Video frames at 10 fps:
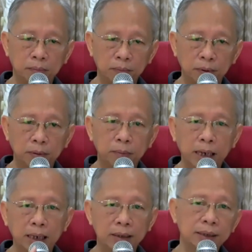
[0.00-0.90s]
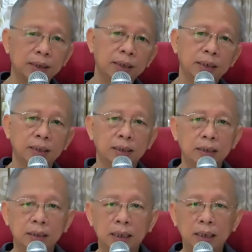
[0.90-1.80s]
no marks,
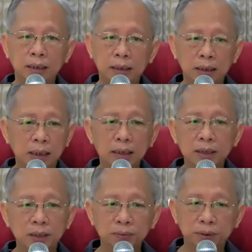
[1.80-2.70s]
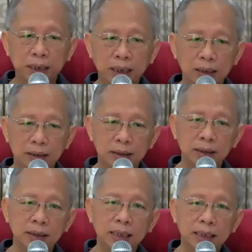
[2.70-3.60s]
then there is no
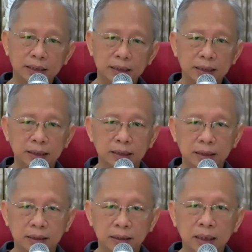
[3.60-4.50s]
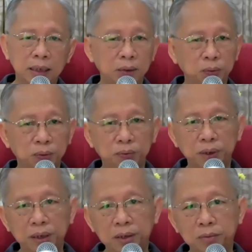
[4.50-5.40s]
reality in existence. He know you,
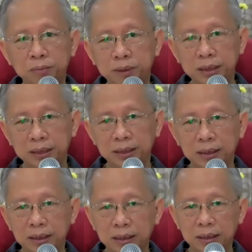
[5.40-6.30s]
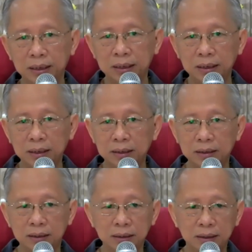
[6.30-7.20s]
he know me.
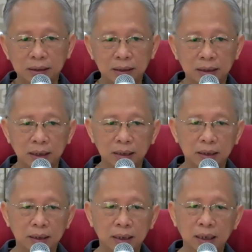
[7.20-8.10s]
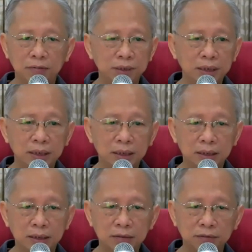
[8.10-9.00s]
Yeah. Like everything
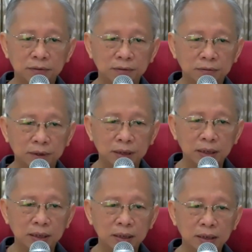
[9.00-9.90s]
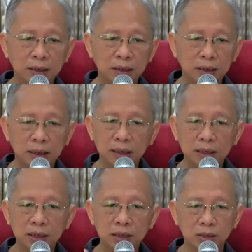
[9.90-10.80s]
is within
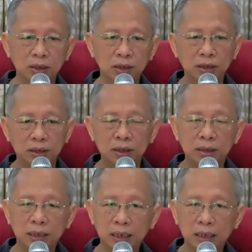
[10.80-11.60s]
nature's condition,